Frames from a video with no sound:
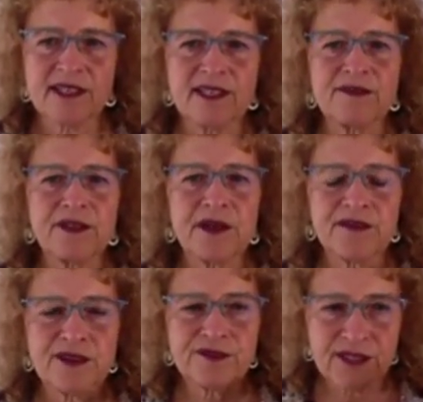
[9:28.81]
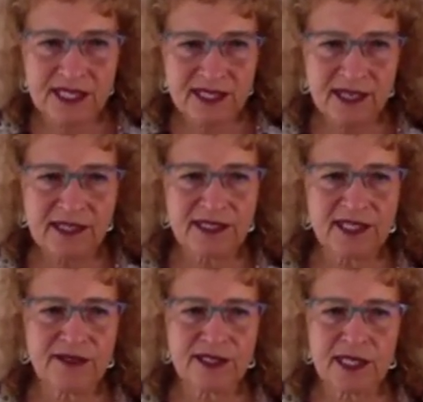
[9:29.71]
That if you have the
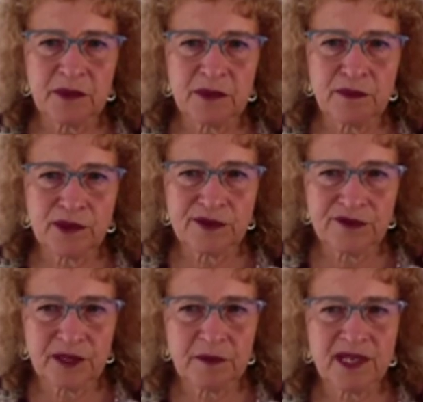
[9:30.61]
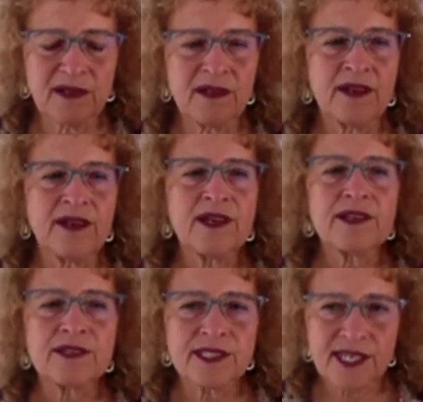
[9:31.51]
physiology of someone born female,
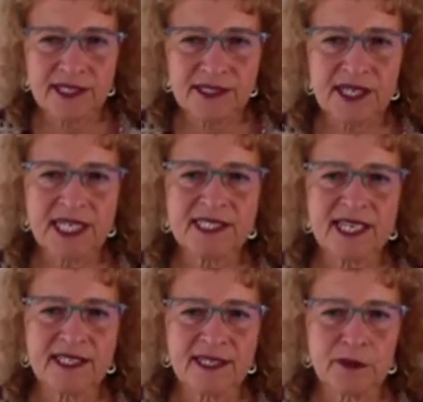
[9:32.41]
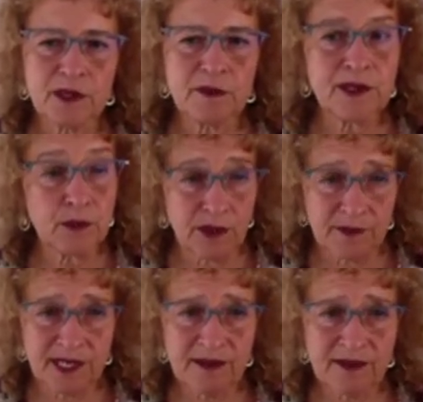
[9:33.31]
your gender identity will be
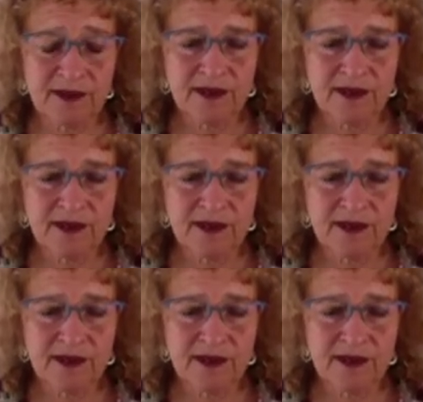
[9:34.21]
woman,